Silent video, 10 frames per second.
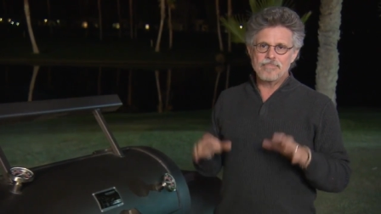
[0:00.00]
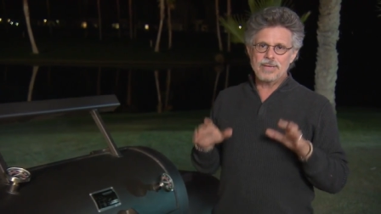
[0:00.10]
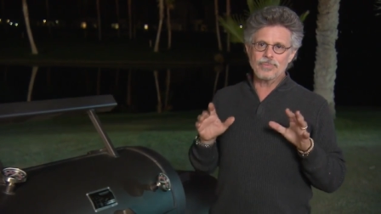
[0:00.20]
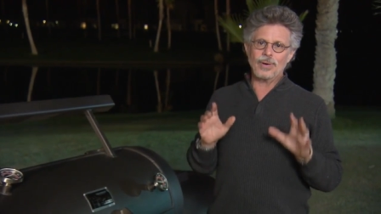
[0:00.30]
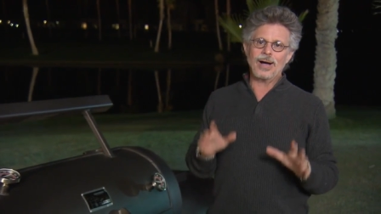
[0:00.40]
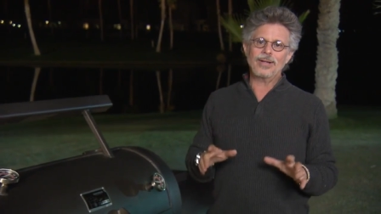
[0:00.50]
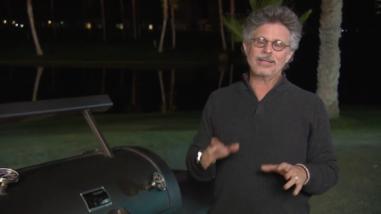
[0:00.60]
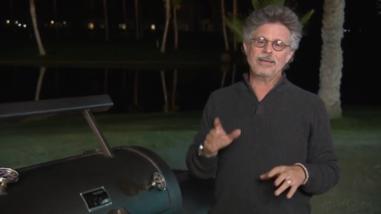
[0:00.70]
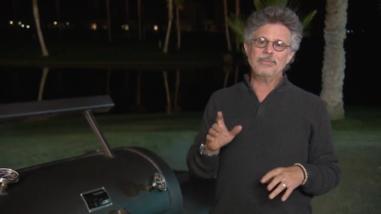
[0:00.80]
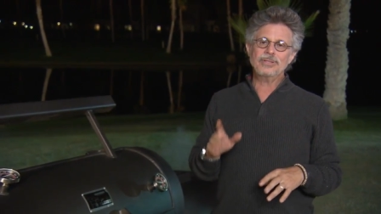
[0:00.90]

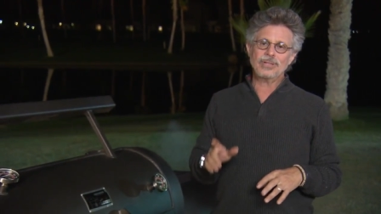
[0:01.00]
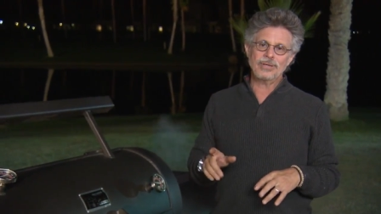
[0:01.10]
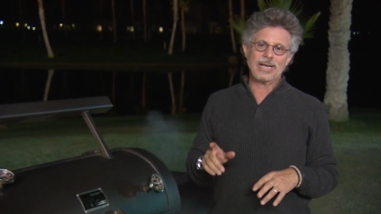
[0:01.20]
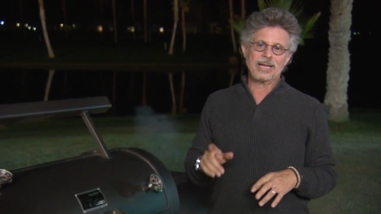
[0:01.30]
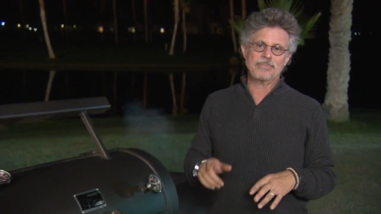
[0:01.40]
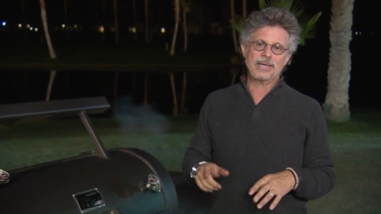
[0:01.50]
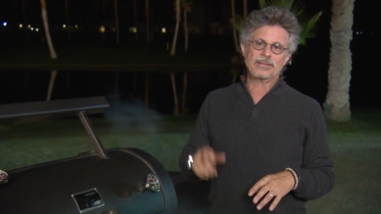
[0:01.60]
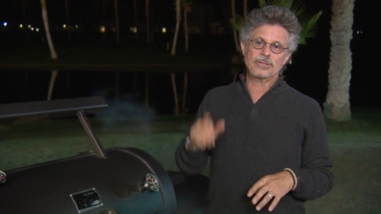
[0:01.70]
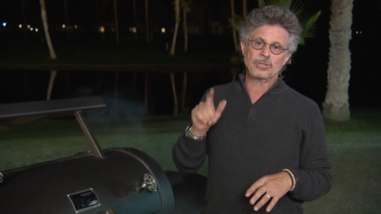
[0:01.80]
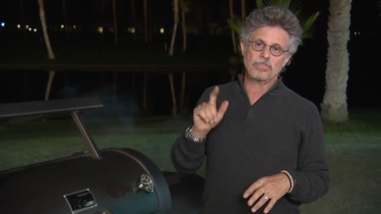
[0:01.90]
Meanwhile, let me show you how to
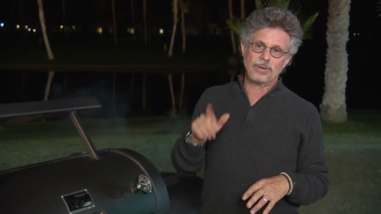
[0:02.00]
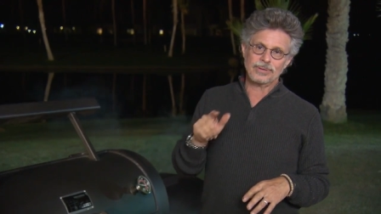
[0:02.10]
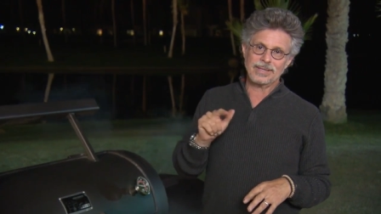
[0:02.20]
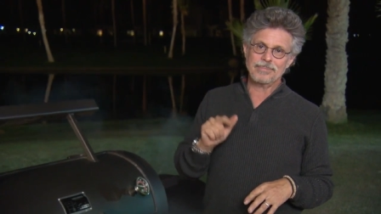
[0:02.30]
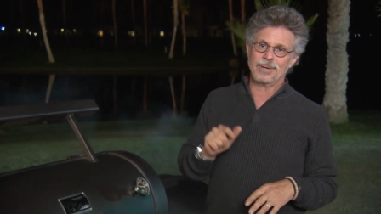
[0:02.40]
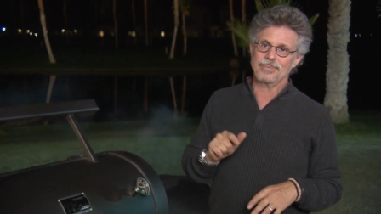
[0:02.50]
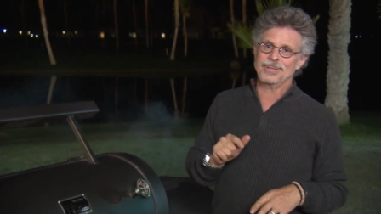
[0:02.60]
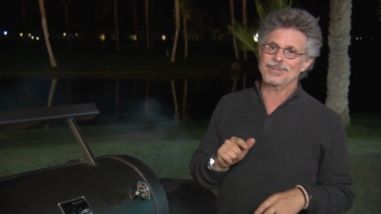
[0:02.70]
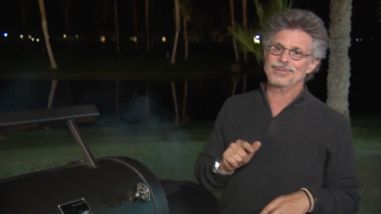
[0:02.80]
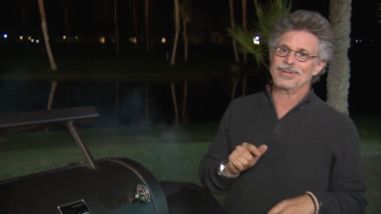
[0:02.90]
make the chipotle
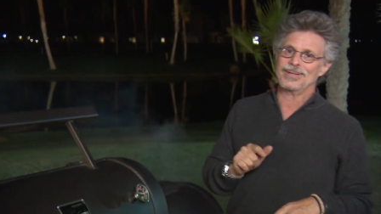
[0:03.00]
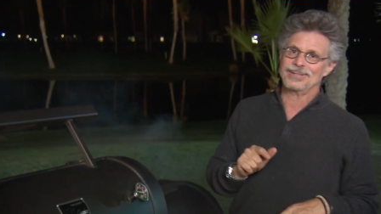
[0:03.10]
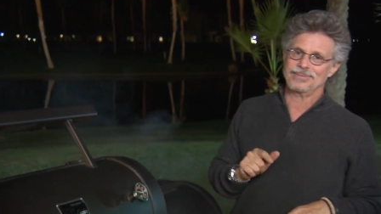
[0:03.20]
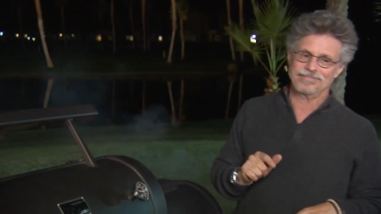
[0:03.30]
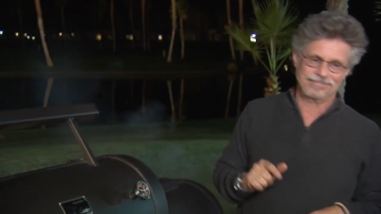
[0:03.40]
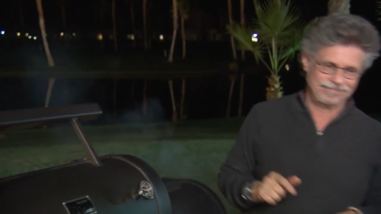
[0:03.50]
barbecue sauce.